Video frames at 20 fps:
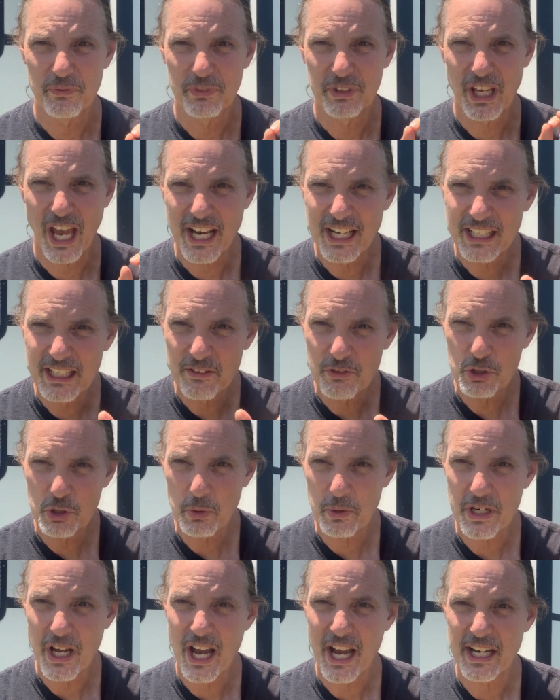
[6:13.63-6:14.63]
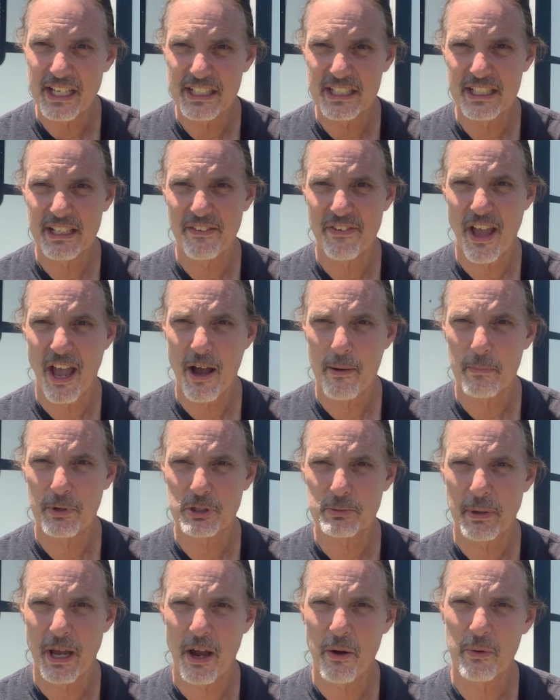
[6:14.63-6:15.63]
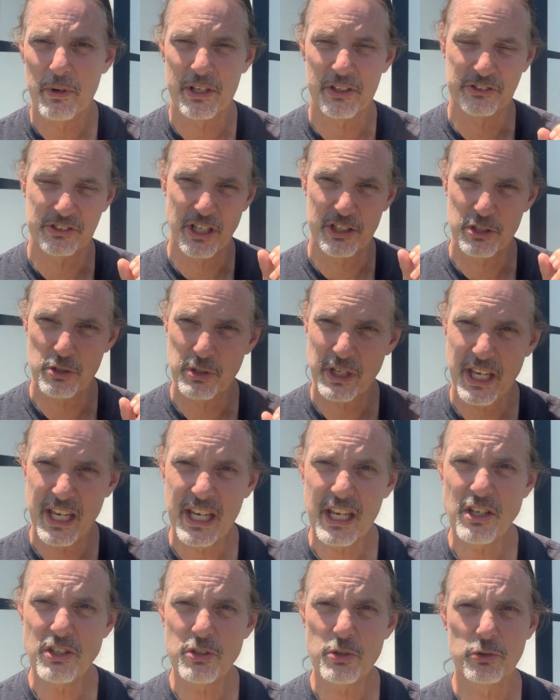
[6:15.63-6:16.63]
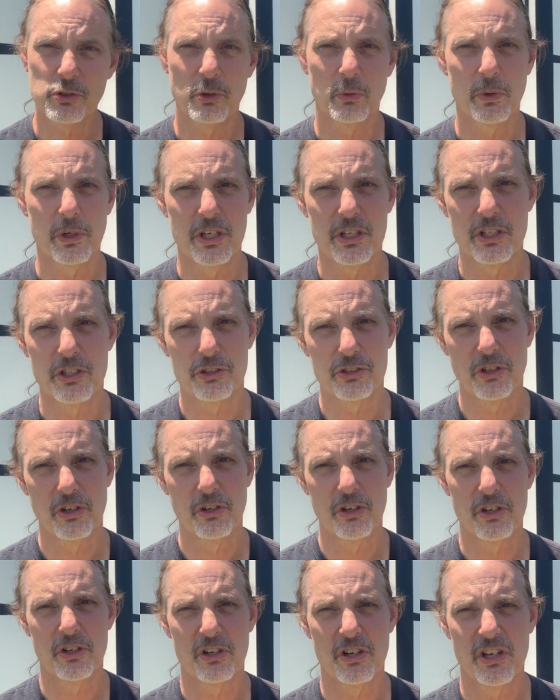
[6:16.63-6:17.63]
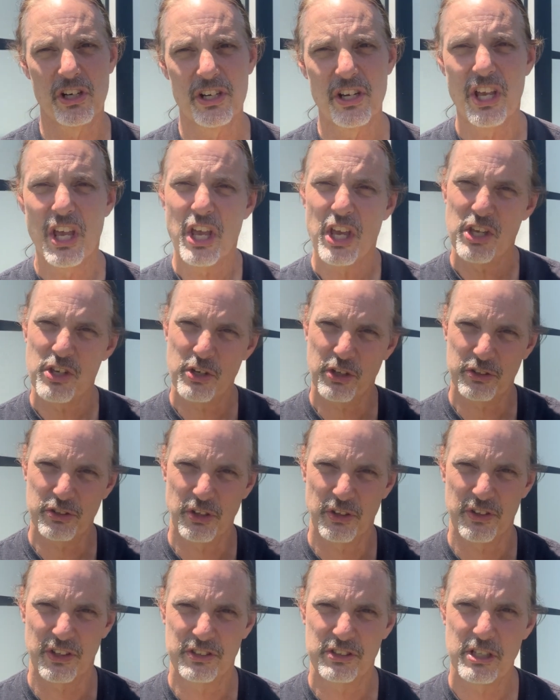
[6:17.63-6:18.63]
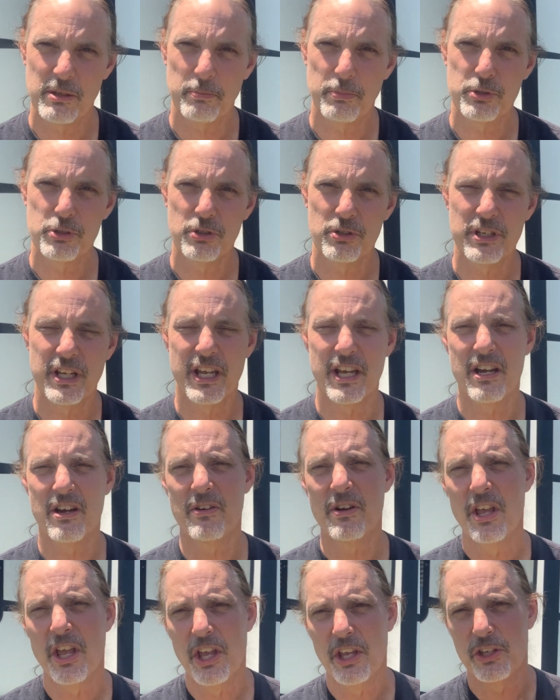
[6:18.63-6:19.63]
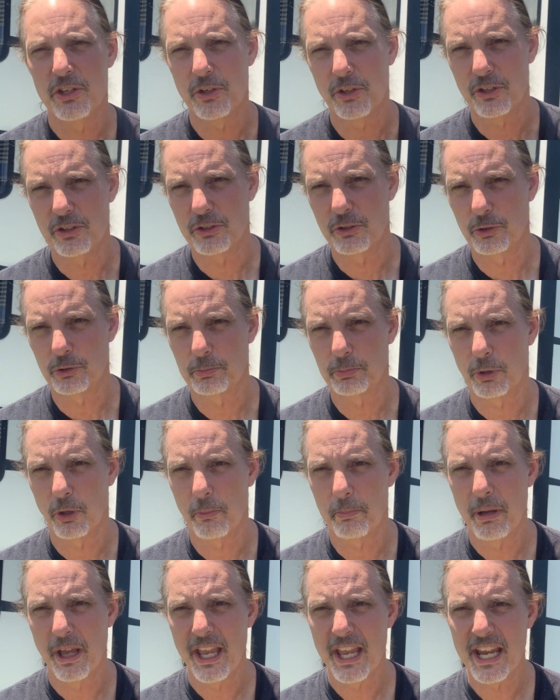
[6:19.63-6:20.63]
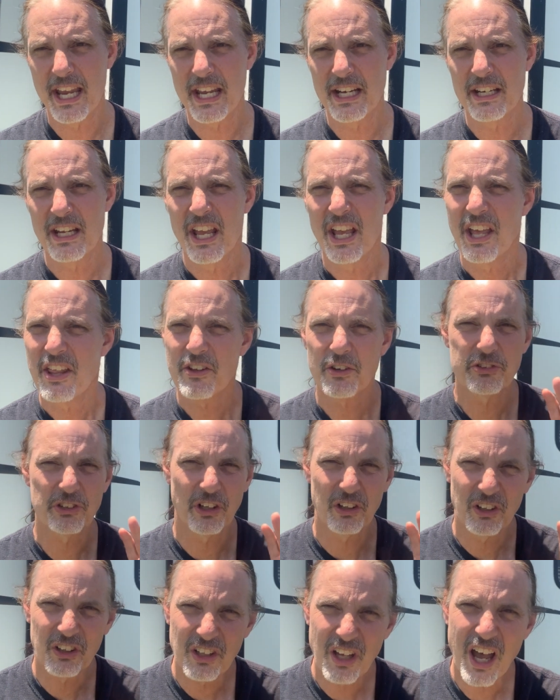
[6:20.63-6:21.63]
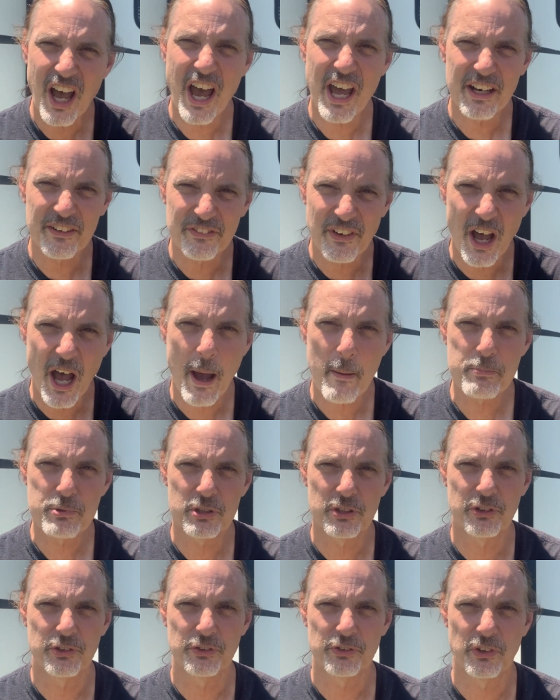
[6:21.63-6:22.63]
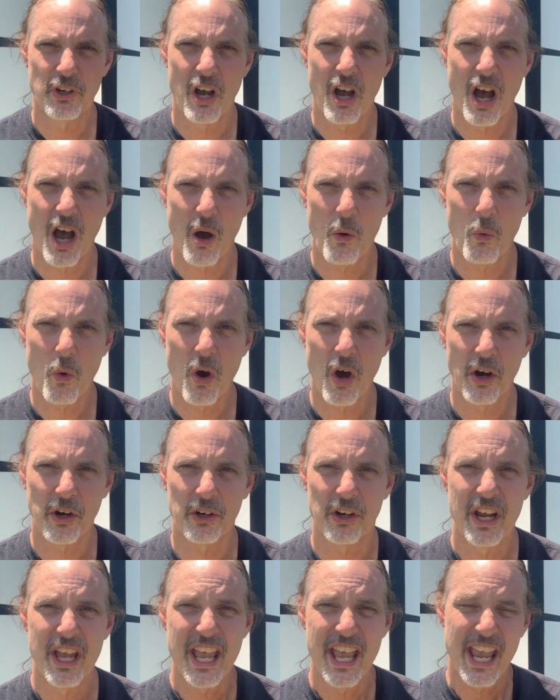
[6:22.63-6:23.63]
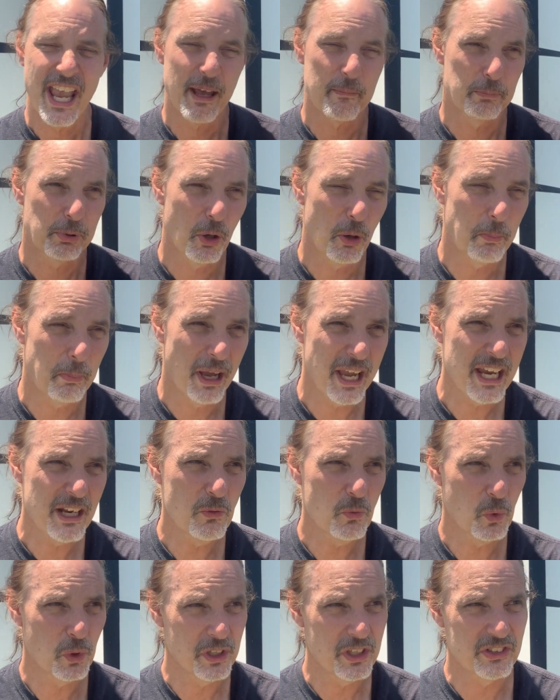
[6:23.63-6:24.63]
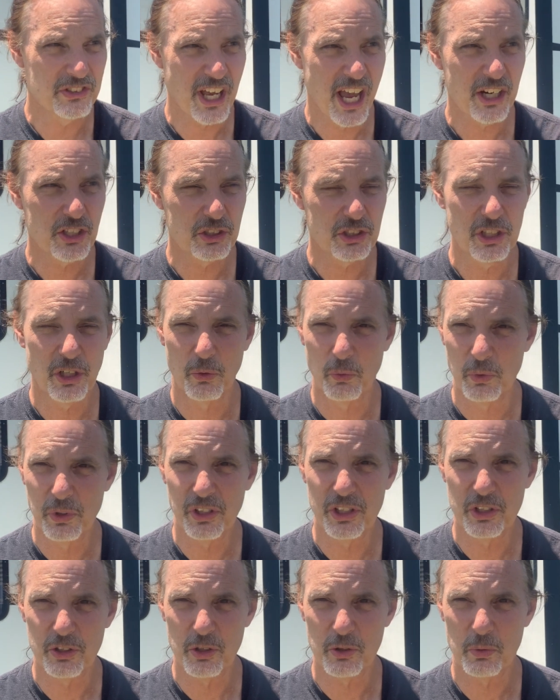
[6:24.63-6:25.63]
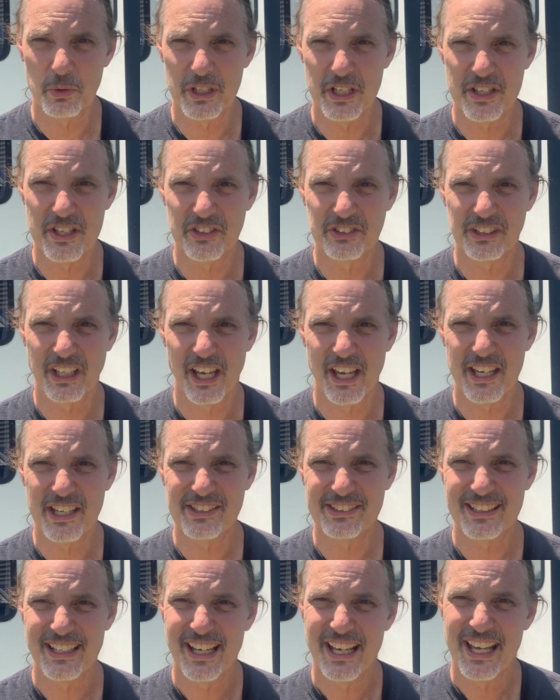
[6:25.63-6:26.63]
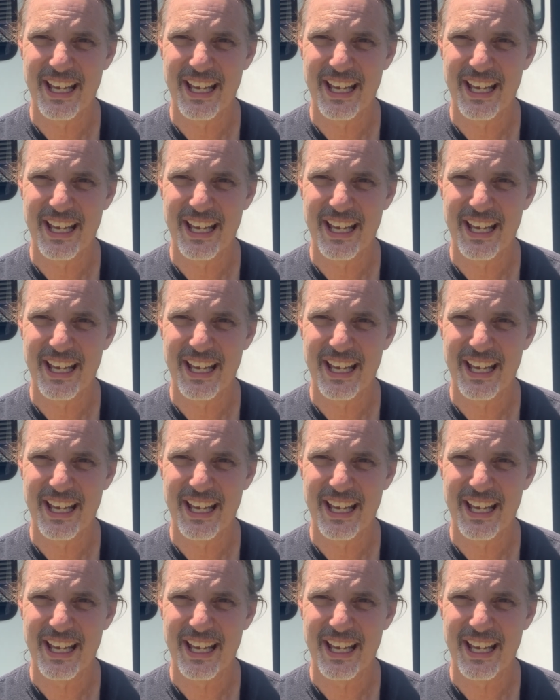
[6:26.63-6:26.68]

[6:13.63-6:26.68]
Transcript: kind of gives you an idea of how much power it is. Now you can use it where you just turn it on, you can turn the temperature down, you can use propane. There's a lot of options for hot water and propane one is actually a really good one in this case,